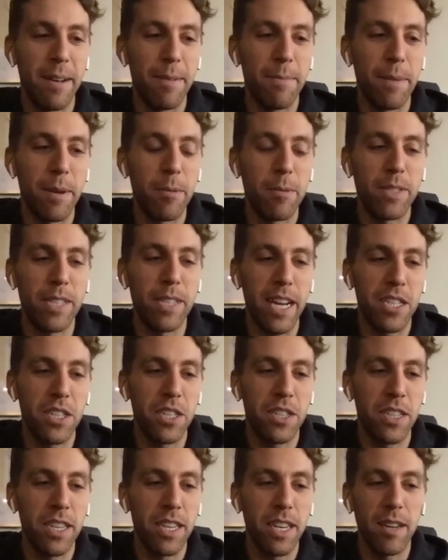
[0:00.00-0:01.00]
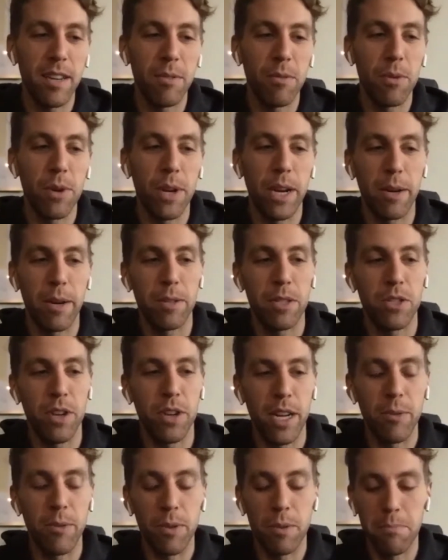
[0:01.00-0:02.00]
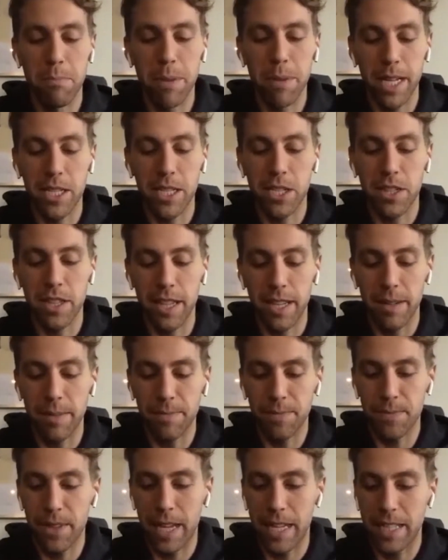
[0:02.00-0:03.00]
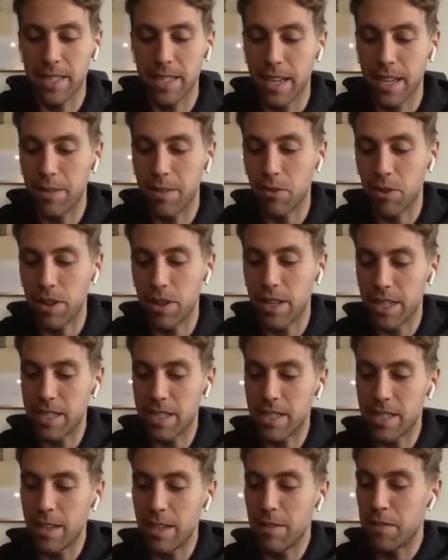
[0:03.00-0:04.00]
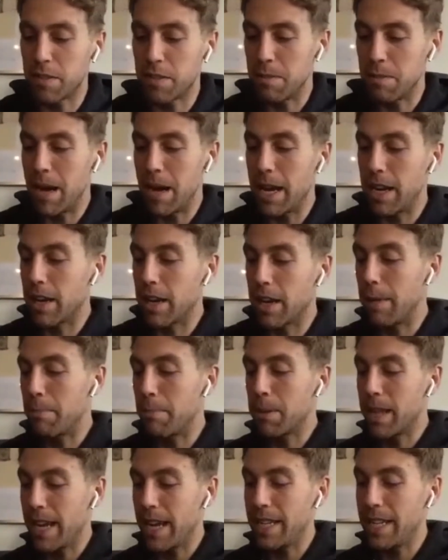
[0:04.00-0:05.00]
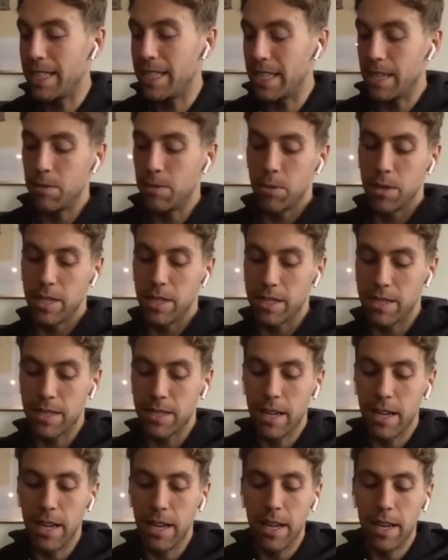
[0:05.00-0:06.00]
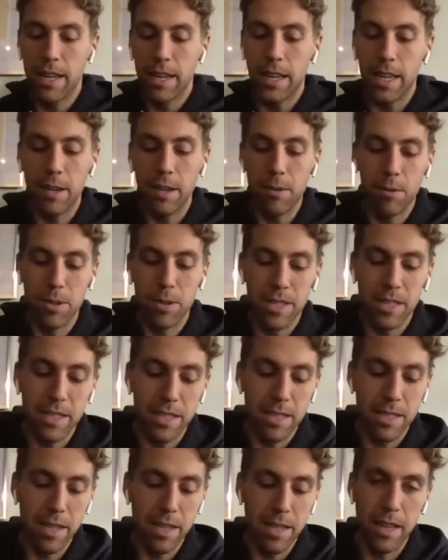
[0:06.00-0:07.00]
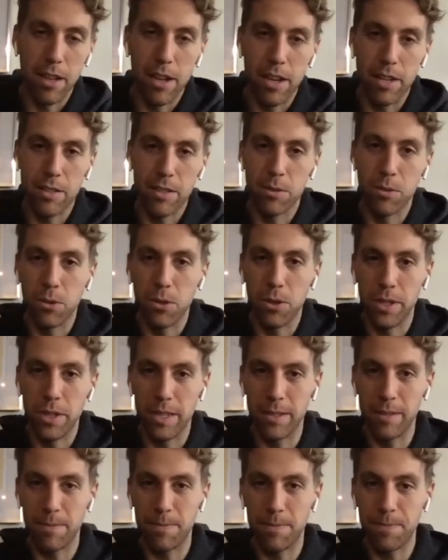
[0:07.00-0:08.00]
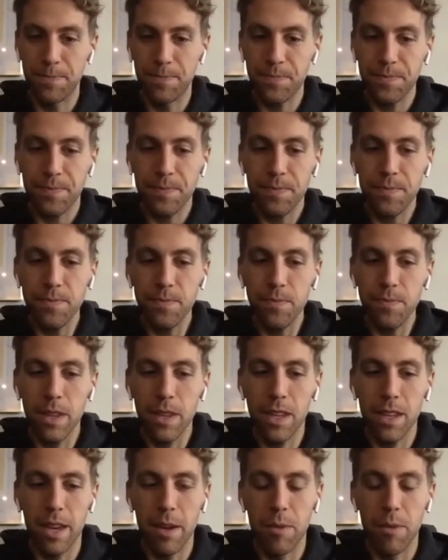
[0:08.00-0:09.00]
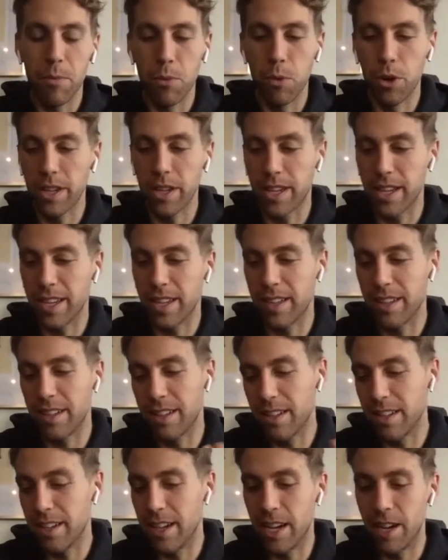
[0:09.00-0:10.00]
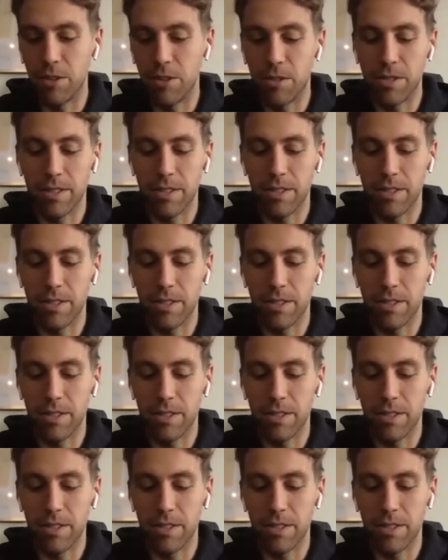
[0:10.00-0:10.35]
it was actually when I was training with Mitch that's kind of where the seed for Metta got planted. Was he was in law school and working out,